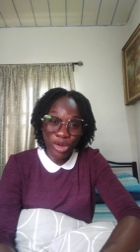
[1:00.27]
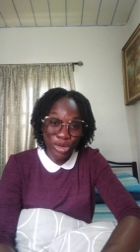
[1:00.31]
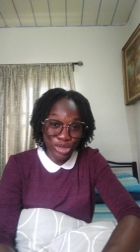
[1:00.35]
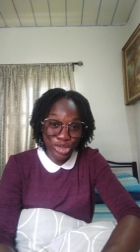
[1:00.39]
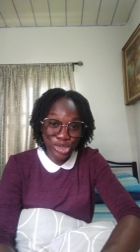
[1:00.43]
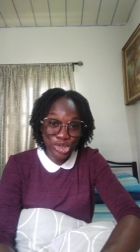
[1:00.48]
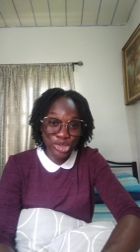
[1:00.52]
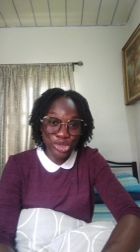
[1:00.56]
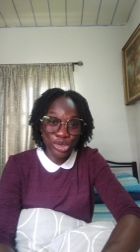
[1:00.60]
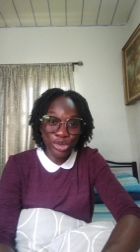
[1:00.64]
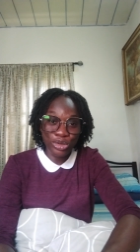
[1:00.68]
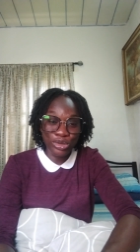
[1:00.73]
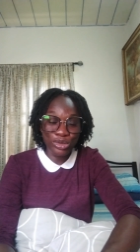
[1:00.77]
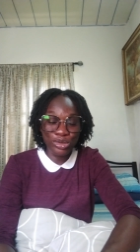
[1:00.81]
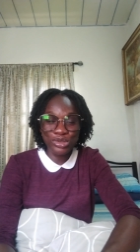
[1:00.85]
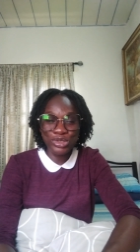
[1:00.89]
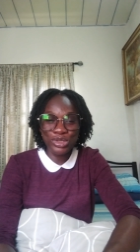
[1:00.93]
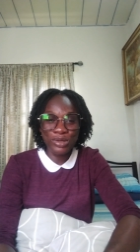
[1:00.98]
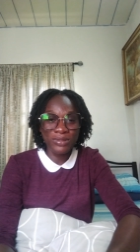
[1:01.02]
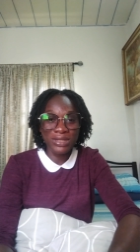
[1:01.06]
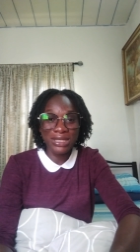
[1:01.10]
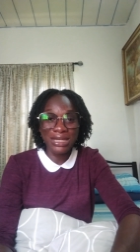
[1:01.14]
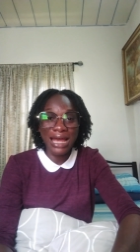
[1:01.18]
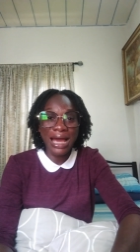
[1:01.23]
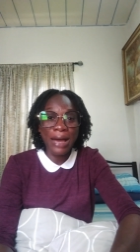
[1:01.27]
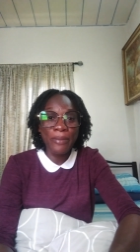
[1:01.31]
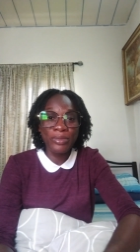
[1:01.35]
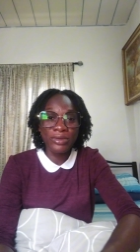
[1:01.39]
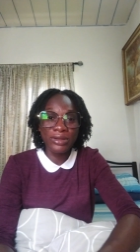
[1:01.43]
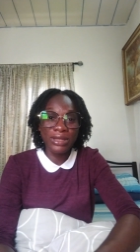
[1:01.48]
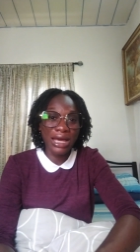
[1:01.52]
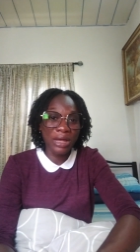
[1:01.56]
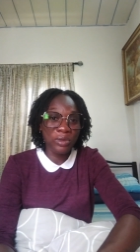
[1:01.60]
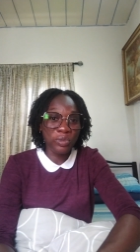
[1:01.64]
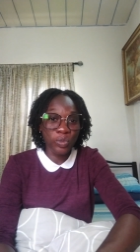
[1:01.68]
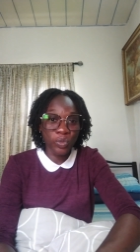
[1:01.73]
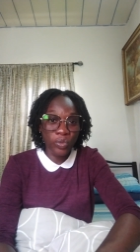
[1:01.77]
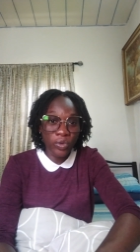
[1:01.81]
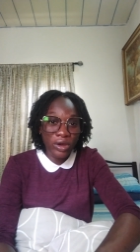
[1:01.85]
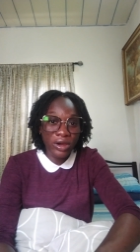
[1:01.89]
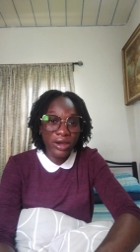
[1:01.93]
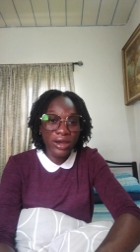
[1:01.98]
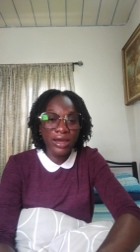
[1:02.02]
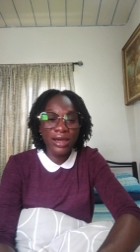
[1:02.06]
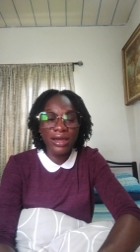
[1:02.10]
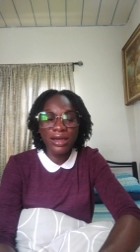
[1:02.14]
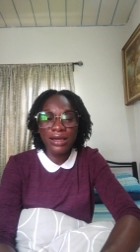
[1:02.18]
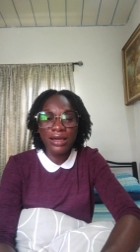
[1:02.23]
control, something happened at
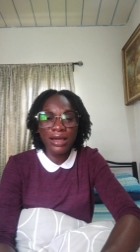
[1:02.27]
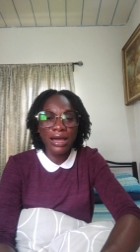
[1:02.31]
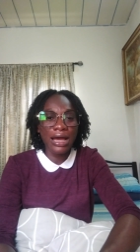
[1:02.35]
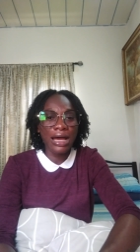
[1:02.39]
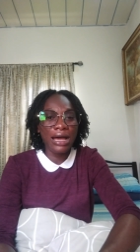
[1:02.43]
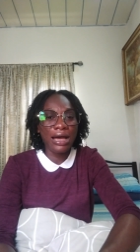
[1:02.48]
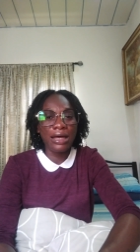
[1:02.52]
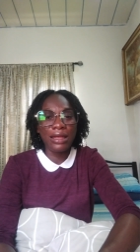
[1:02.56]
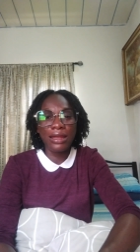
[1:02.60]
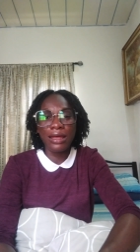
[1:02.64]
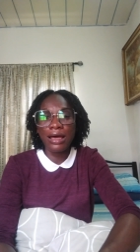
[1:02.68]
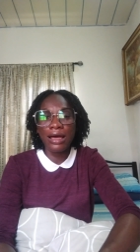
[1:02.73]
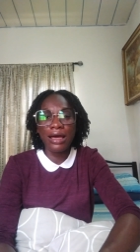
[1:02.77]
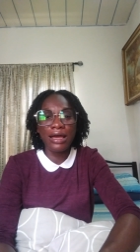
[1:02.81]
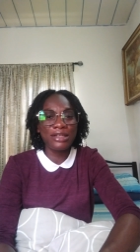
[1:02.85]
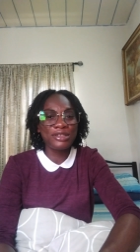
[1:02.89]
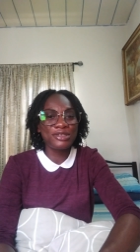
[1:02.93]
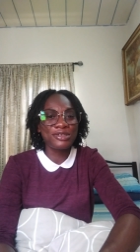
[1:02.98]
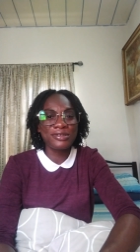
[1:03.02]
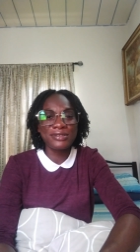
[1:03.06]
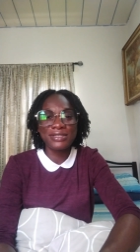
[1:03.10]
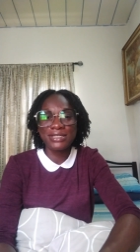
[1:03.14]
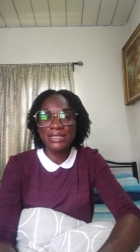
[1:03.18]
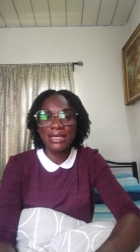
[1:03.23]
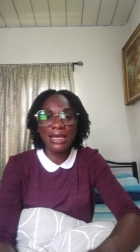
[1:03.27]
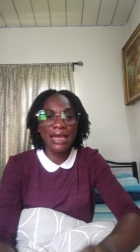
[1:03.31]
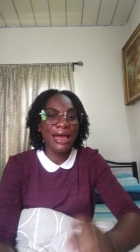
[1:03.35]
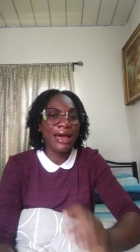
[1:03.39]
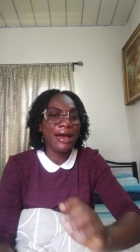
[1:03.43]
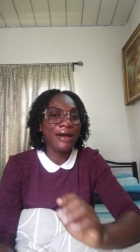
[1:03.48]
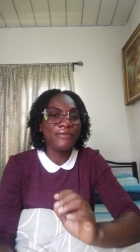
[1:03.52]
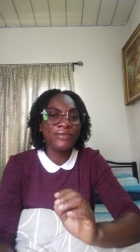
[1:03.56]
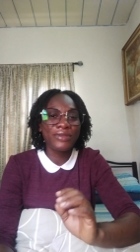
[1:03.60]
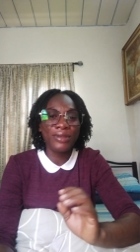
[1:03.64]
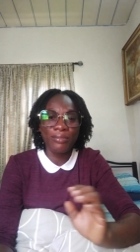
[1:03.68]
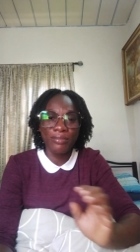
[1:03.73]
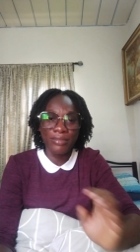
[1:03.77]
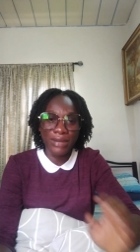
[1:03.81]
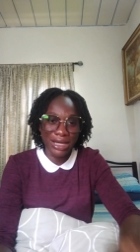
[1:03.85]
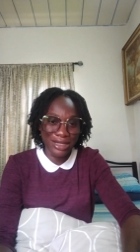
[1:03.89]
work and I just didn't have the